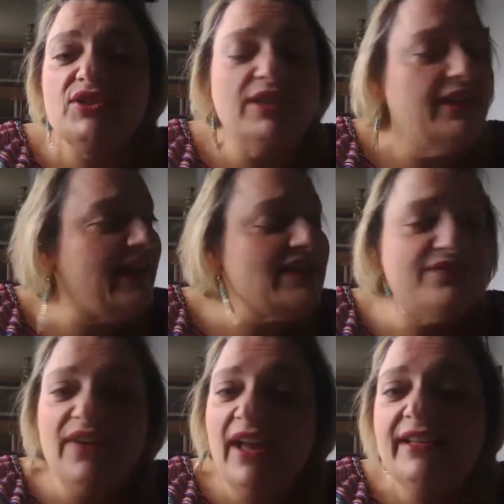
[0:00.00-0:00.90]
And that's
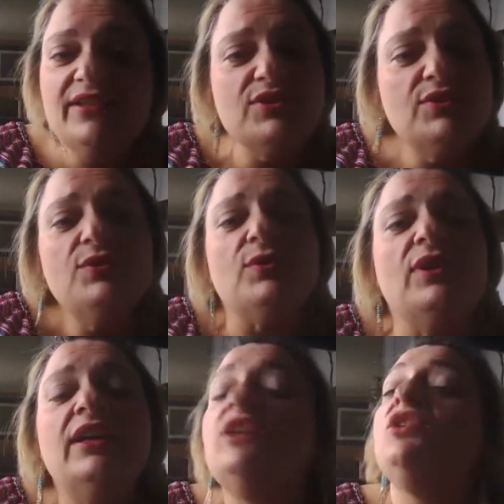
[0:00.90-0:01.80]
fine too,
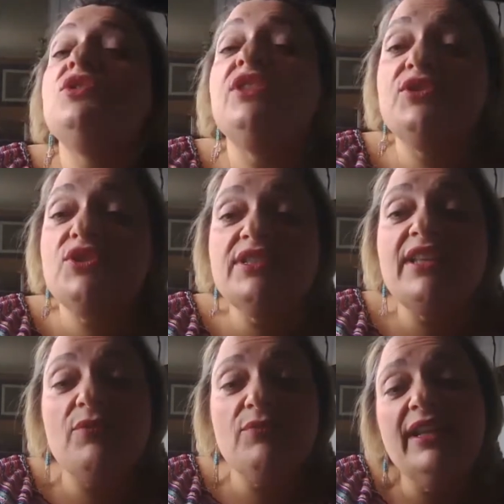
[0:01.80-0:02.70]
because they're just
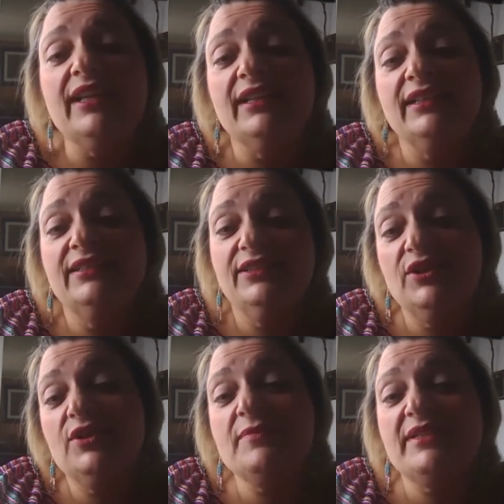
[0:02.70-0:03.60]
not ready. You know
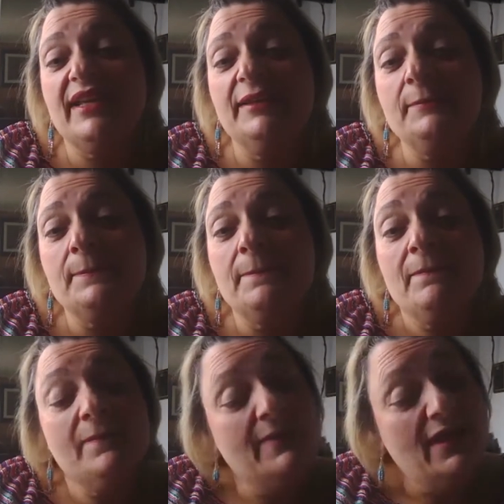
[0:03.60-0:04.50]
what yep. I'm saying?
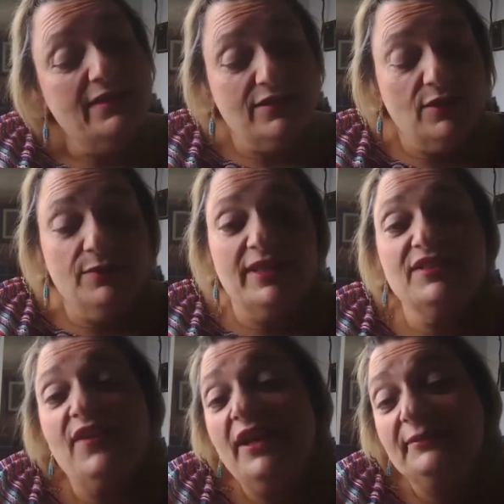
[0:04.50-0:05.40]
Yep. So that's
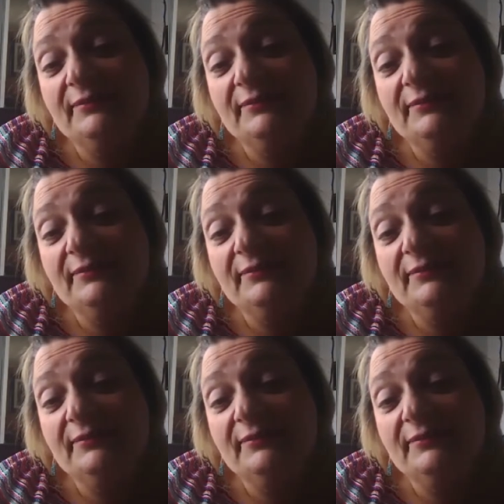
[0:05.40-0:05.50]
fine.